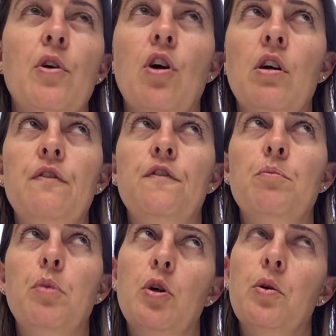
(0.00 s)
Golf
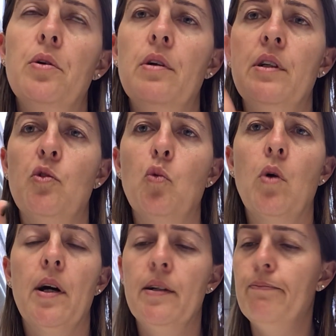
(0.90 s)
ball is
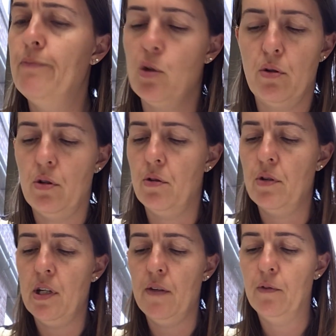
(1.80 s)
one, so no,
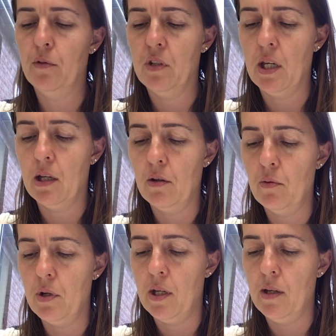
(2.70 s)
I have to take it
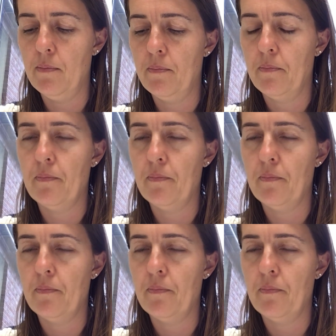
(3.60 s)
away.